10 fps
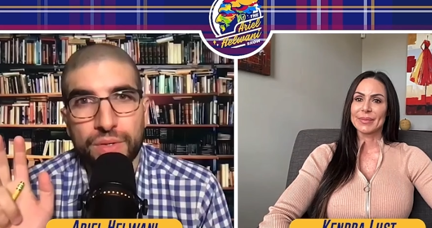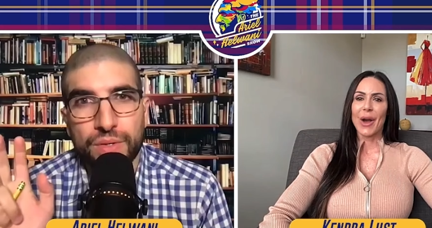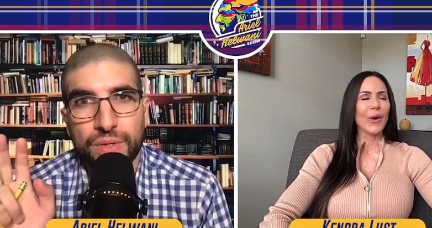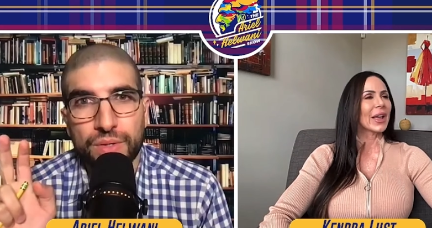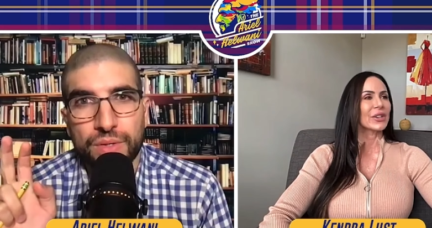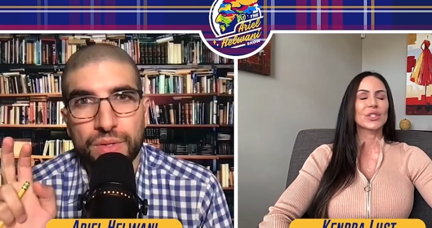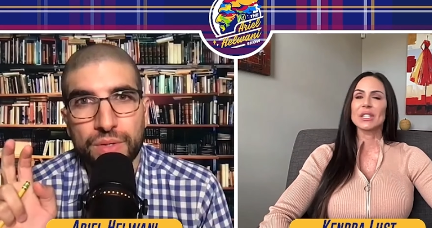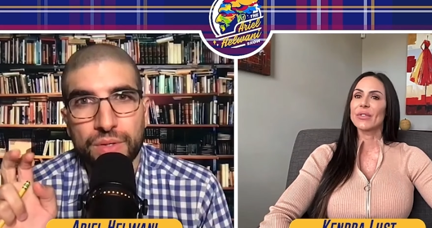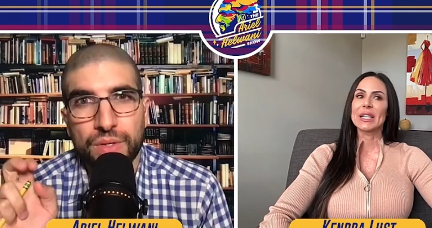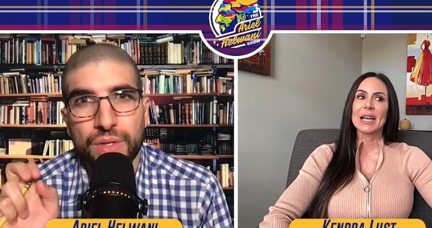Speaker 1: Oh yeah,
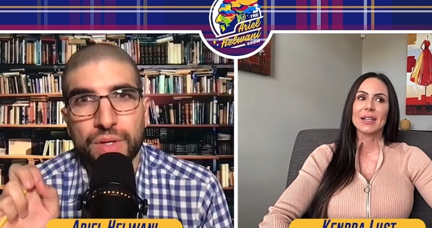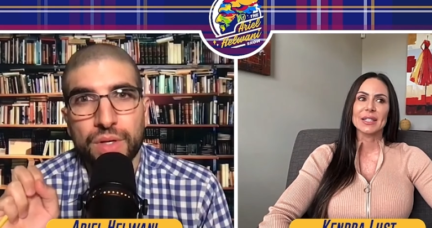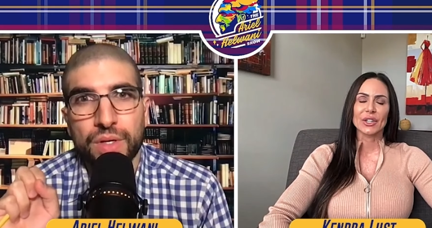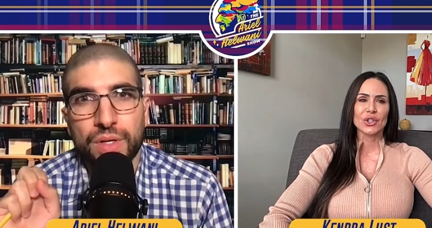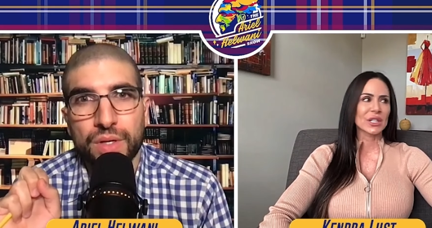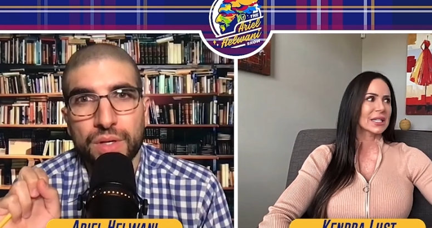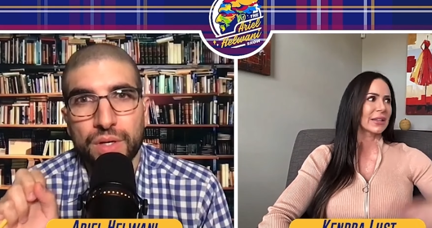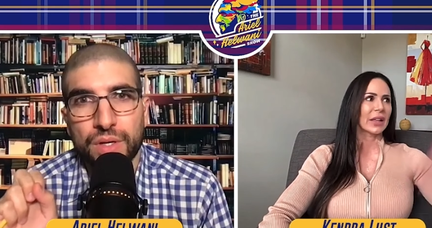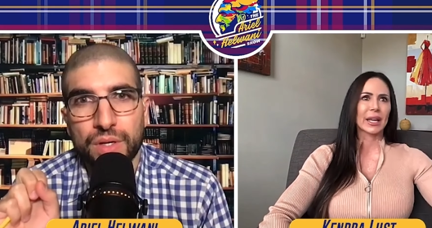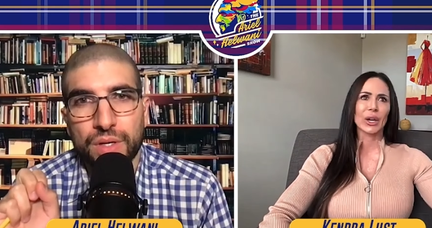she's fantastic. She's
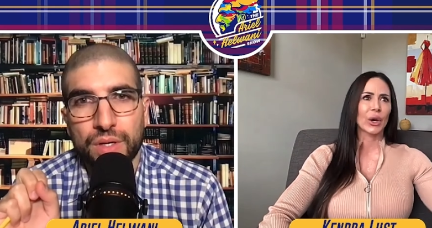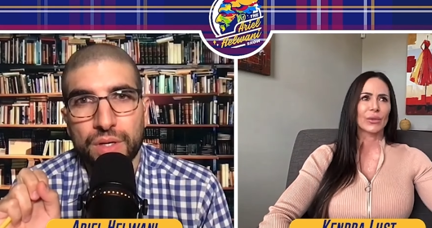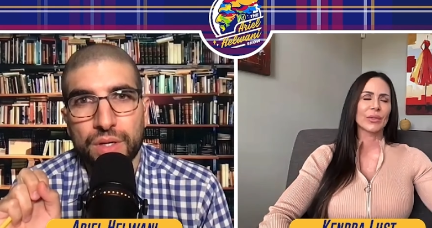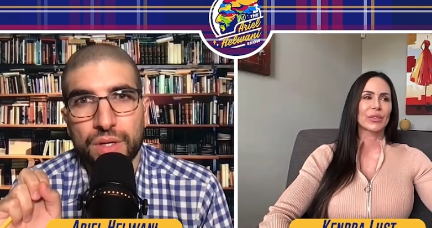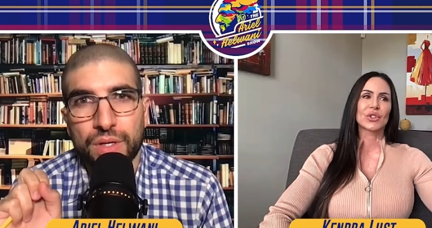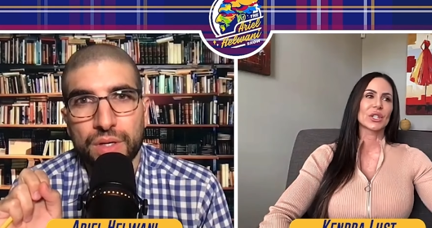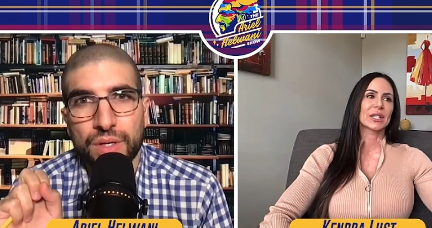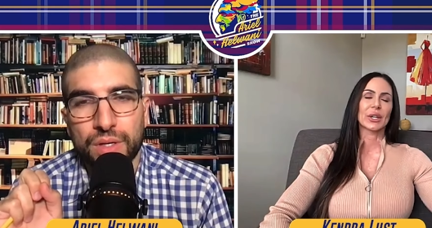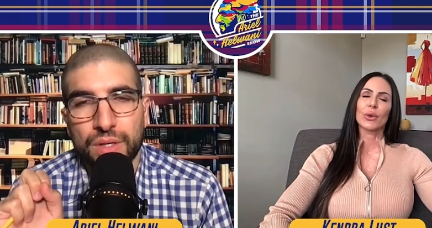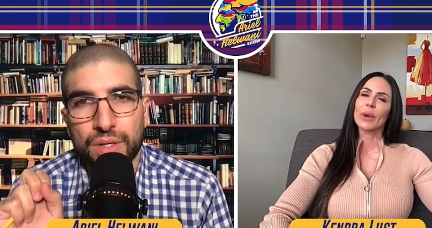in like
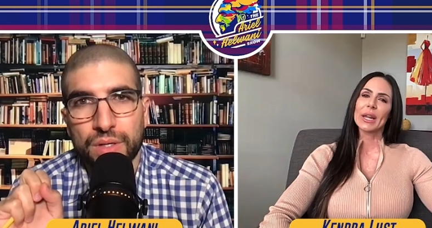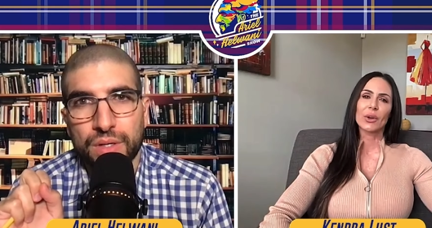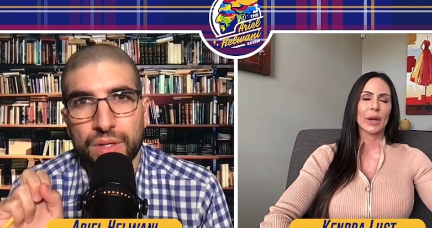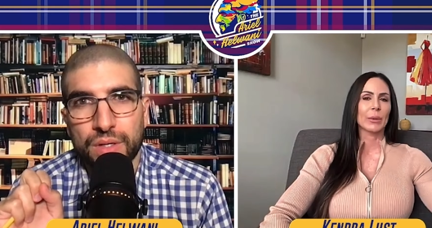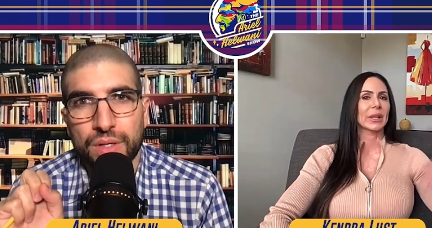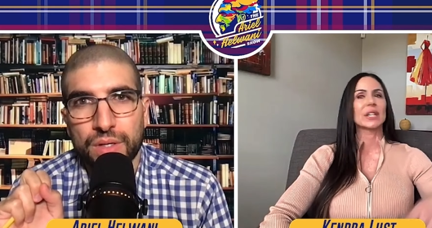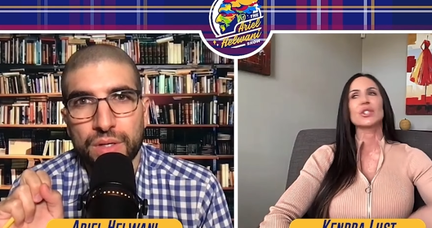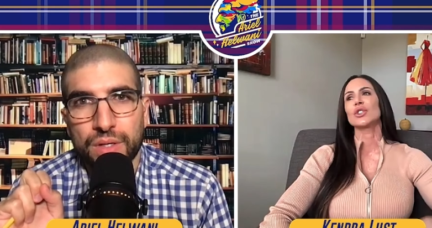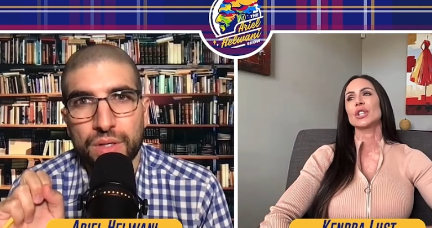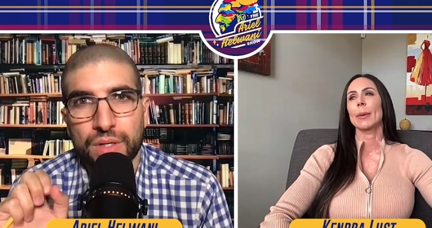she's in a great great
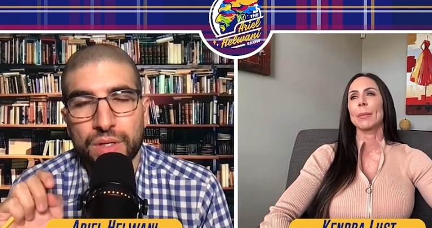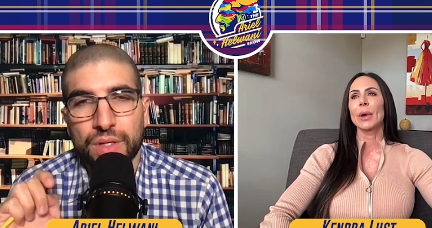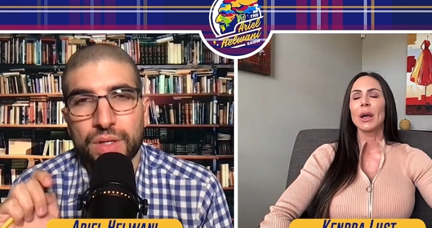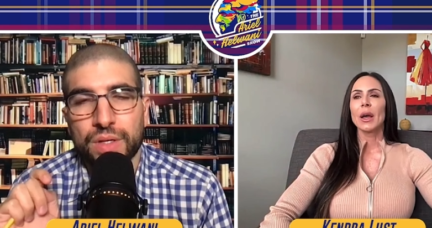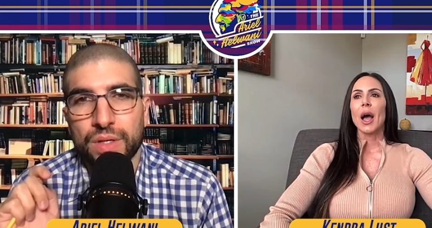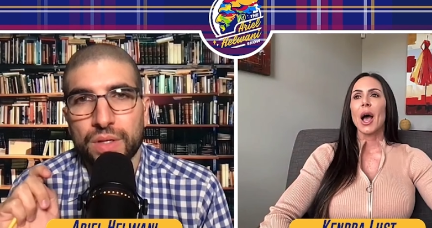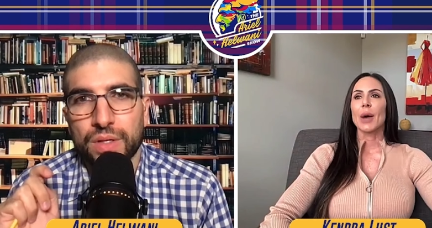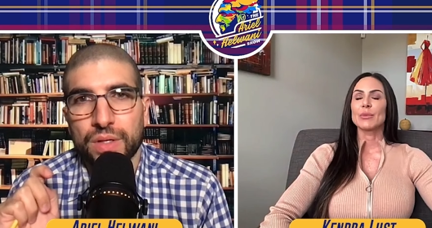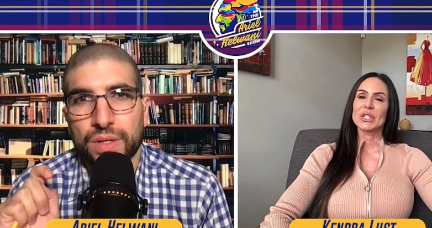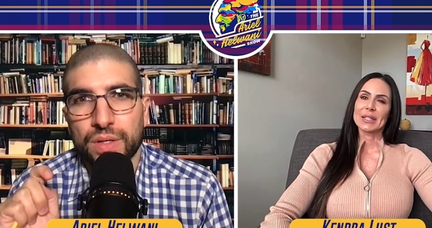relationship.
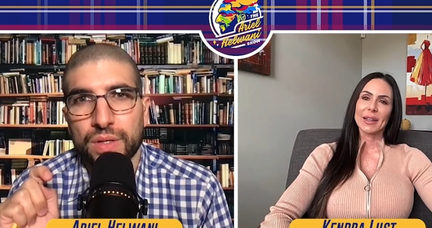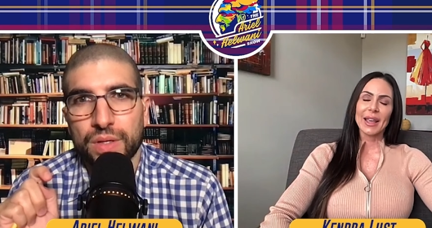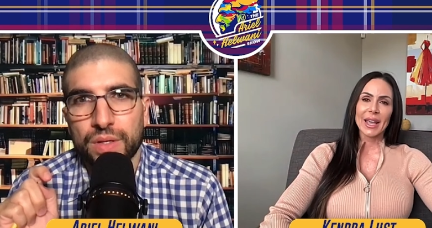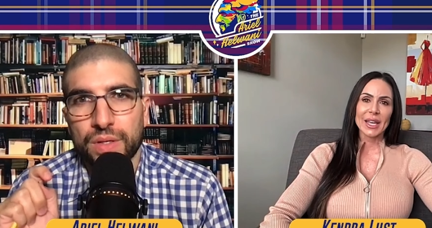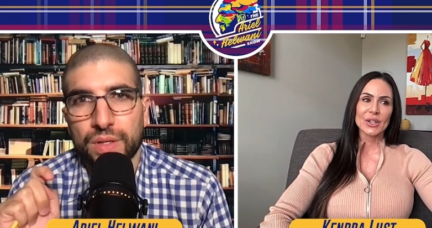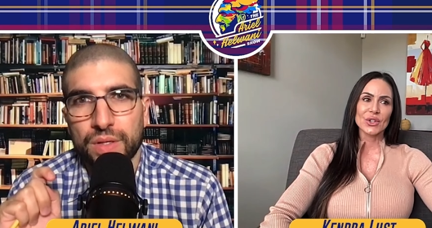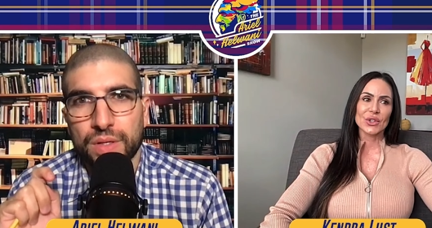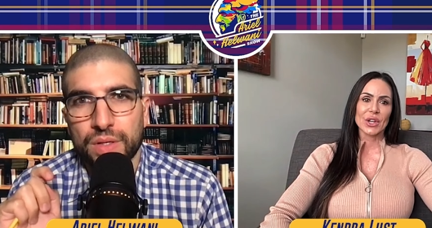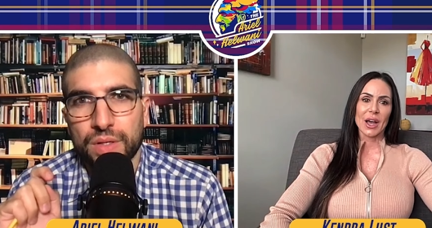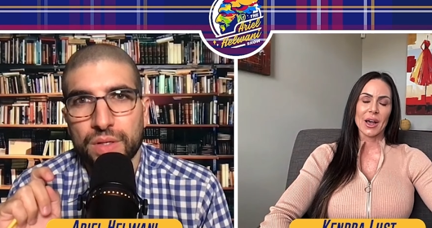Um, she's
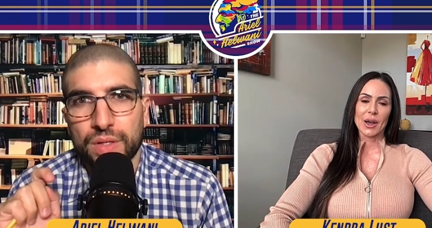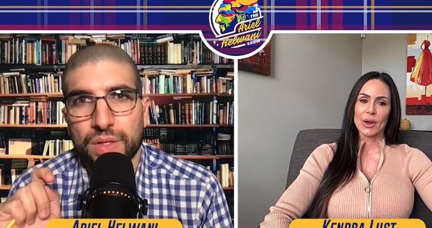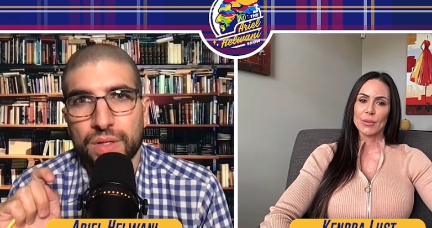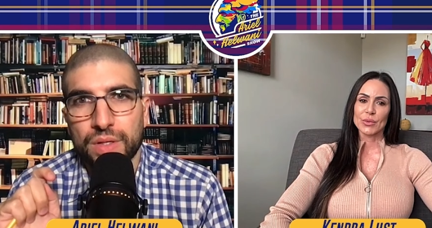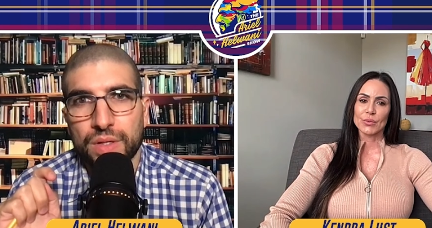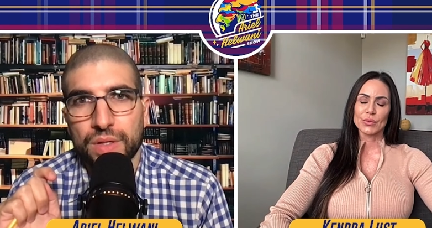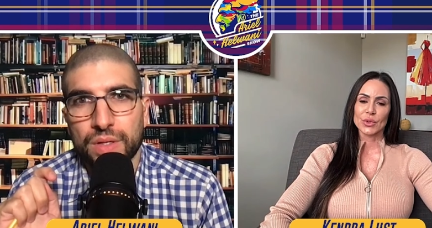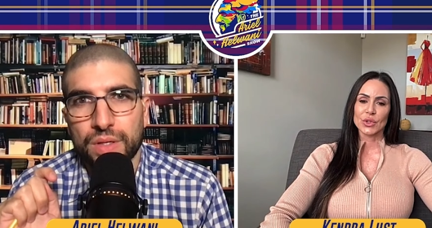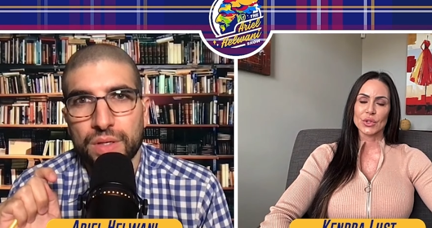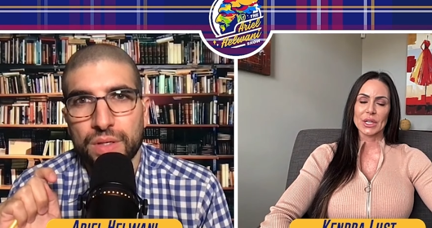engaged. Um,
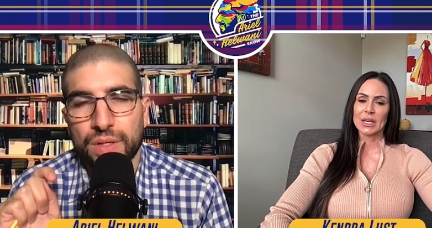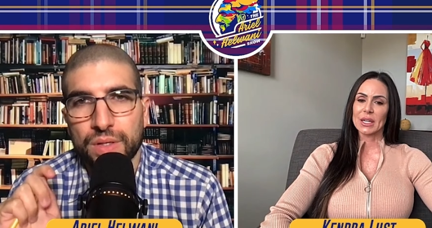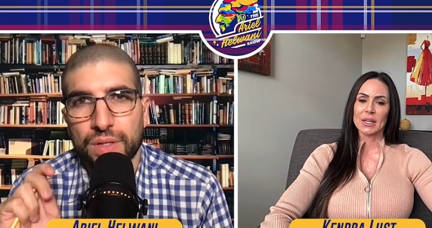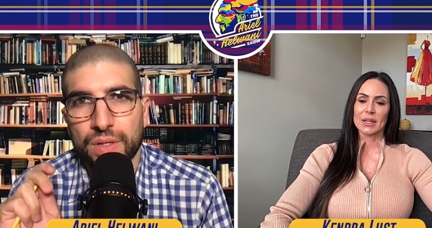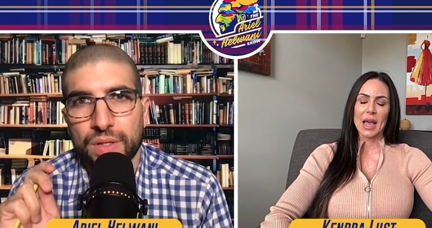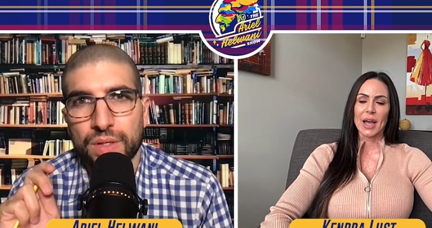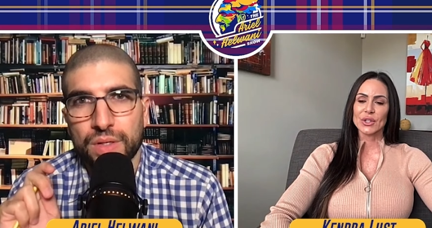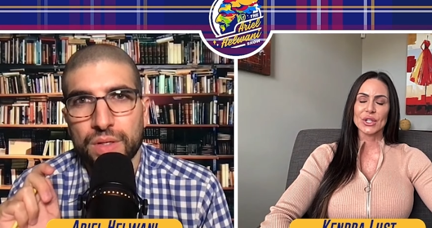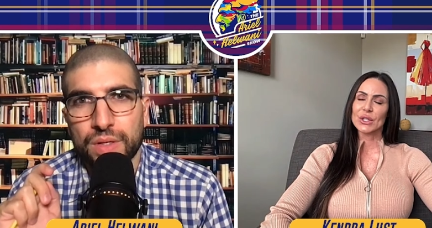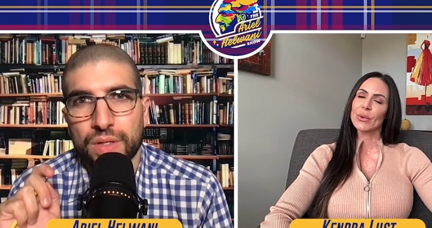she, yeah,
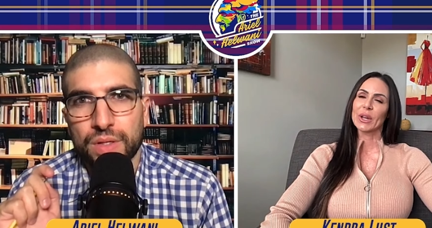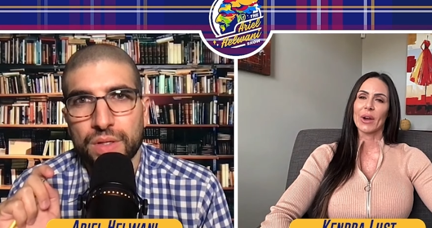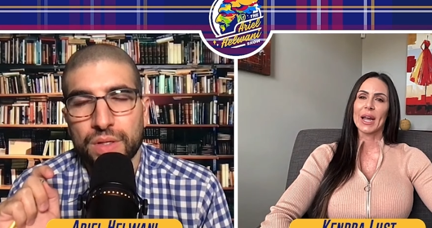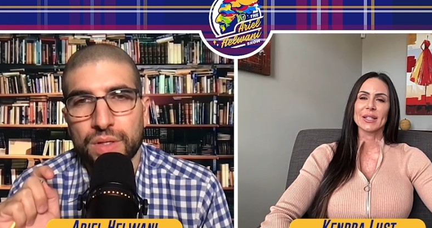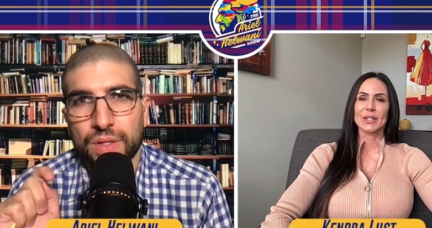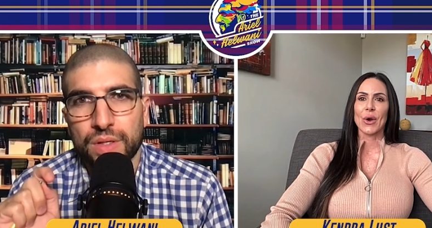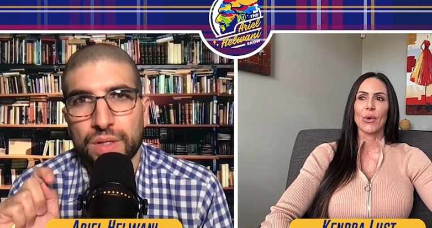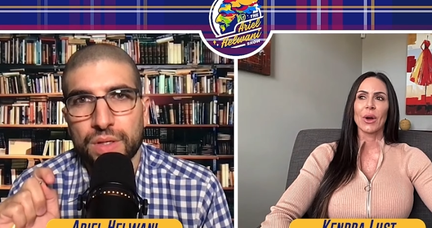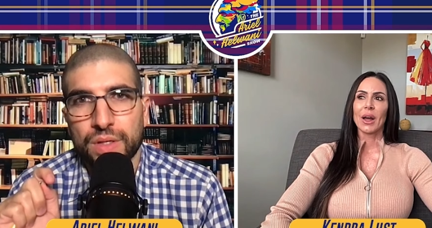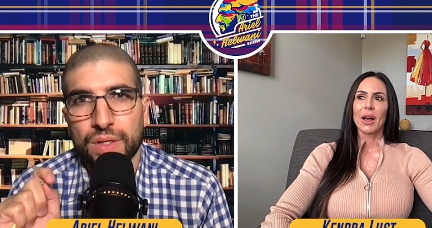she's doing great.
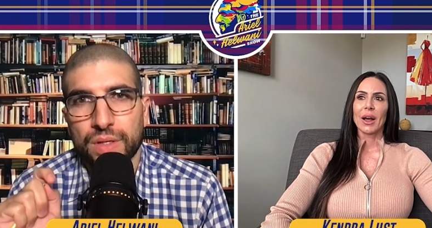So